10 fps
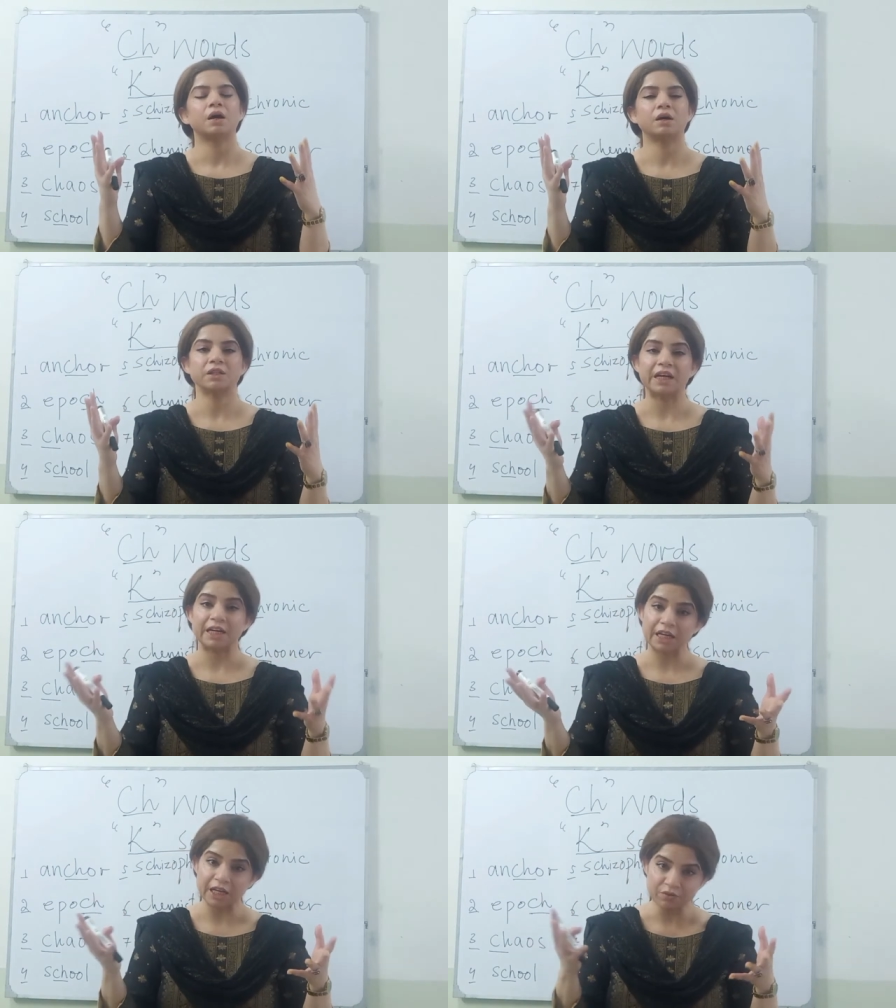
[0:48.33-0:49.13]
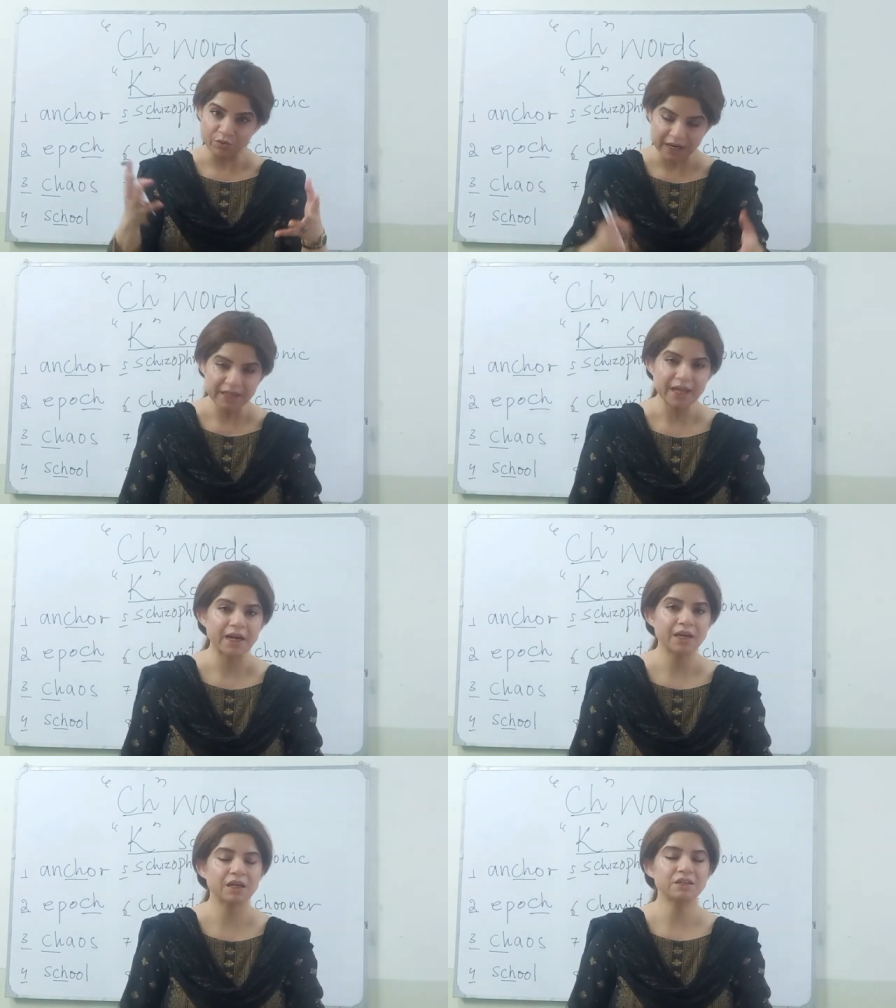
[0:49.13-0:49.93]
uh, that invade
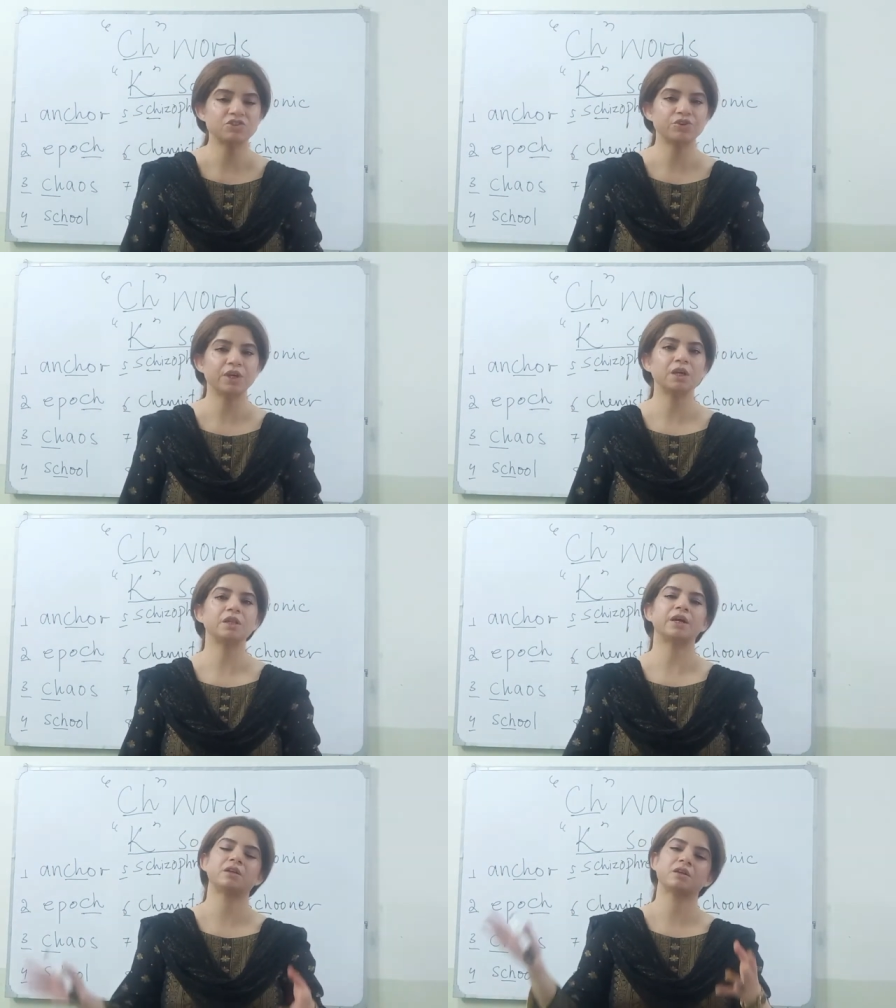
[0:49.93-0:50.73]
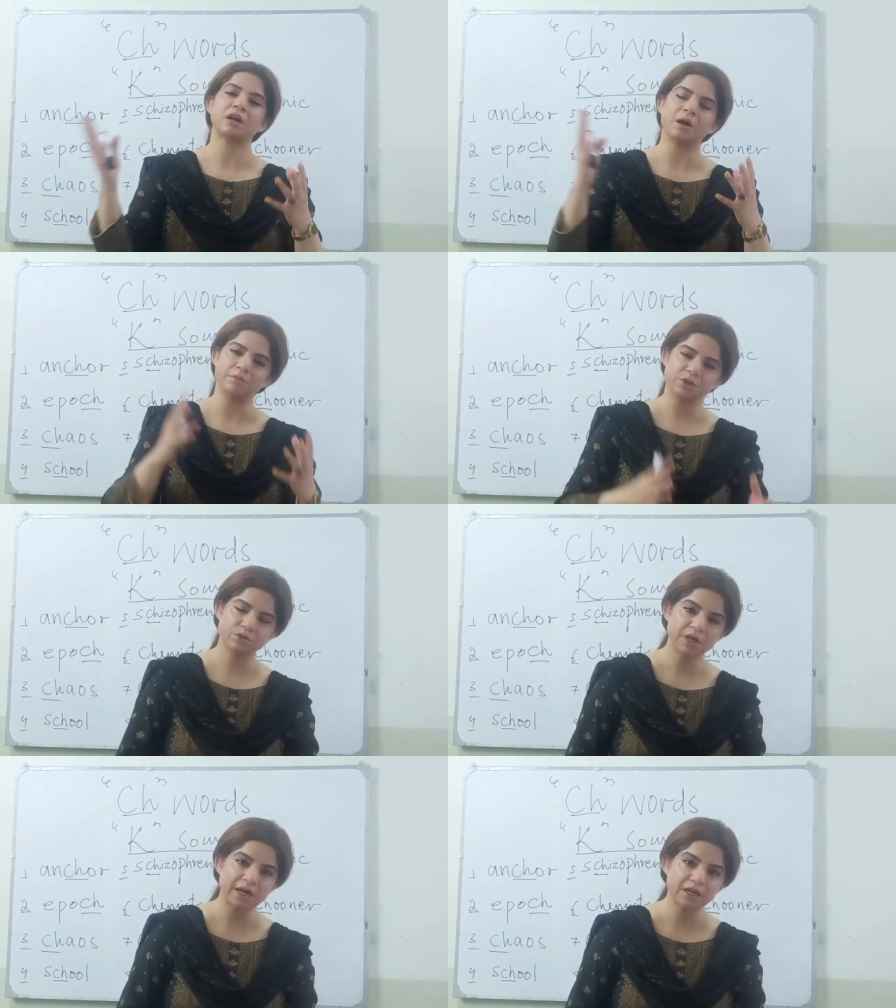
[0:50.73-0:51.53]
that country that come
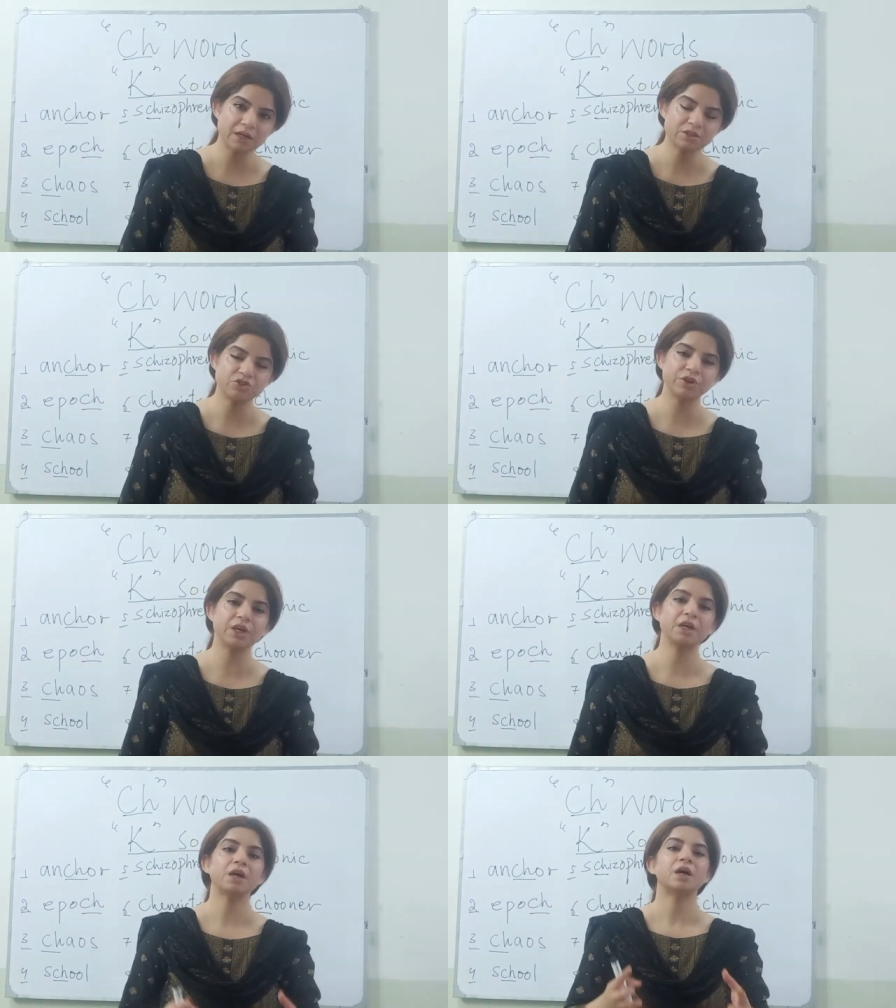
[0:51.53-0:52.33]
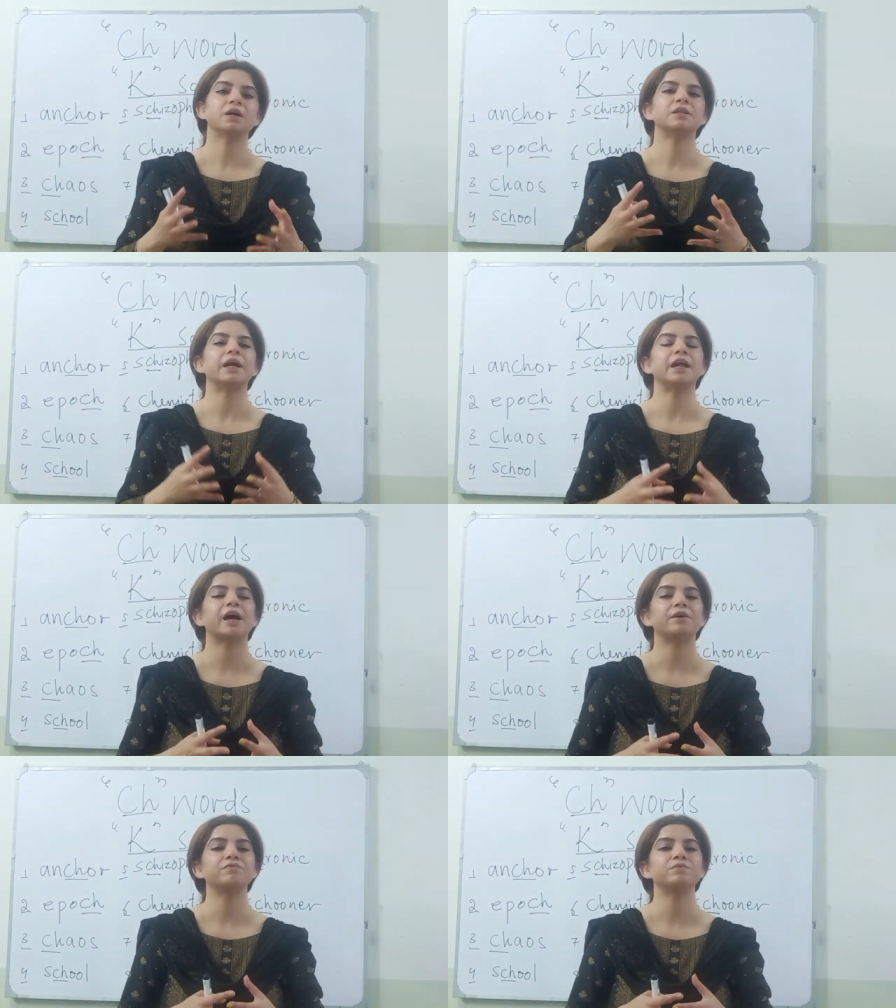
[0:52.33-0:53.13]
to that country that
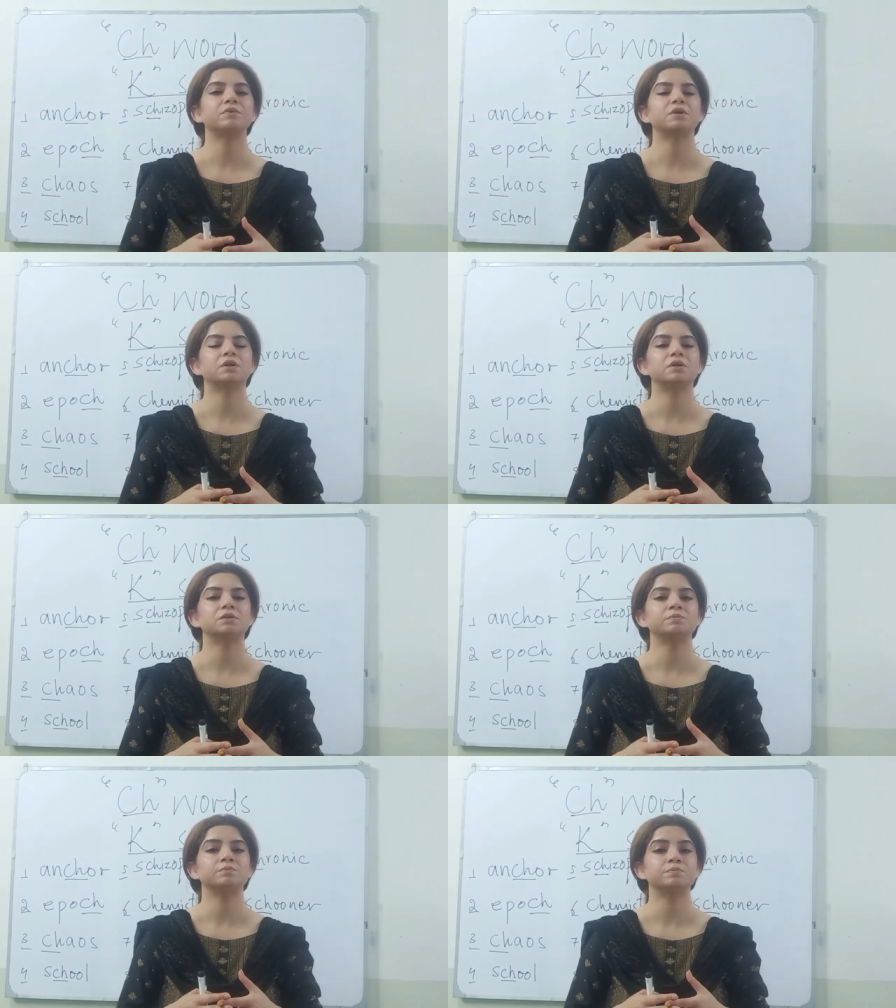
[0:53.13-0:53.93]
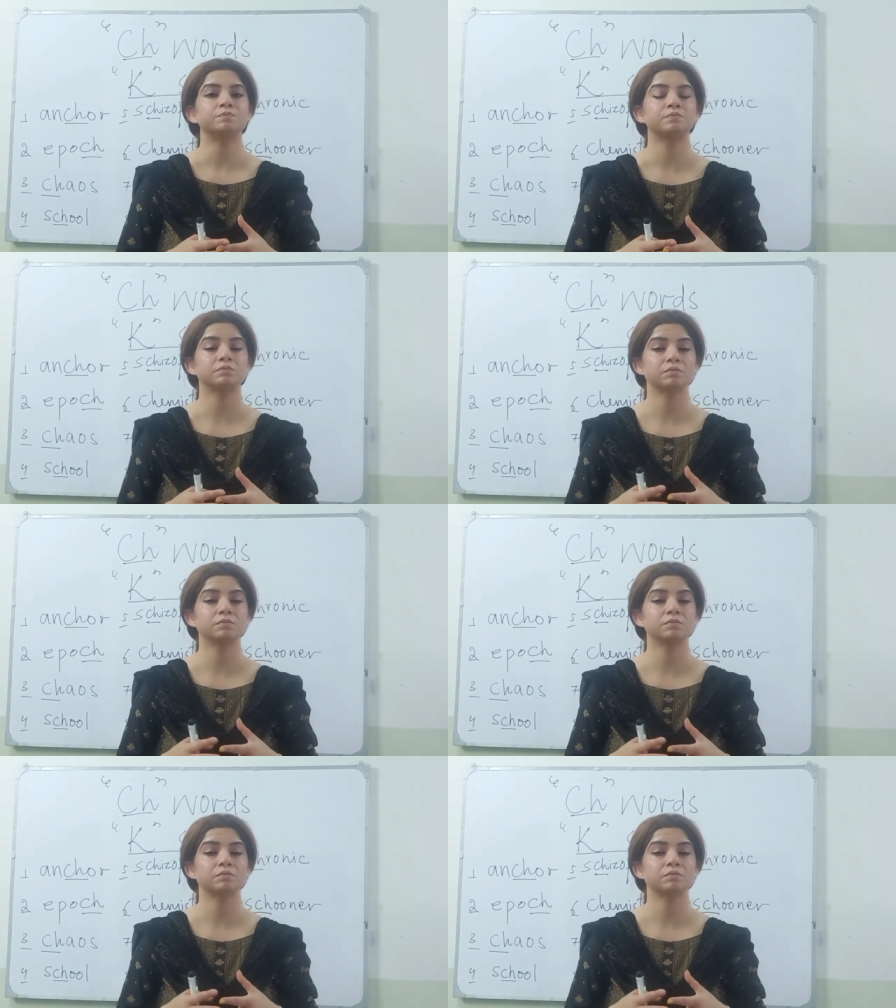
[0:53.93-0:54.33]
have um,